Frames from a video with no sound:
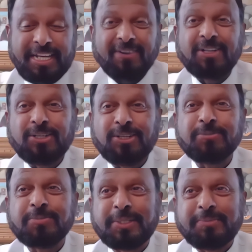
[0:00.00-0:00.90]
I want to go
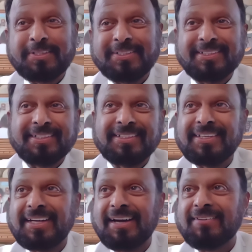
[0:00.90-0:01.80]
to Puttaparthi.
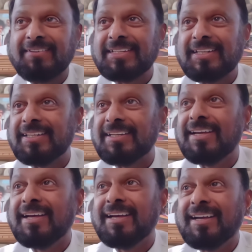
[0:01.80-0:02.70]
I was like,
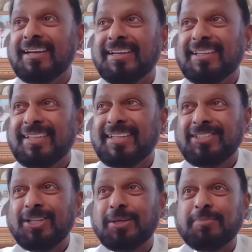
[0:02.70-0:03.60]

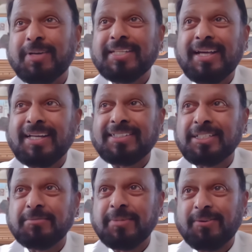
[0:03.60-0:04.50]
that's not the place,
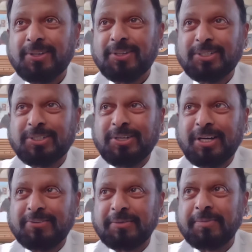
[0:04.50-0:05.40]
ashram, I want to go
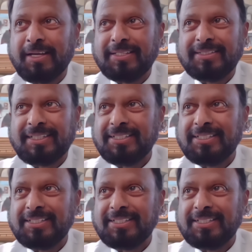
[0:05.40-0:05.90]
after marriage.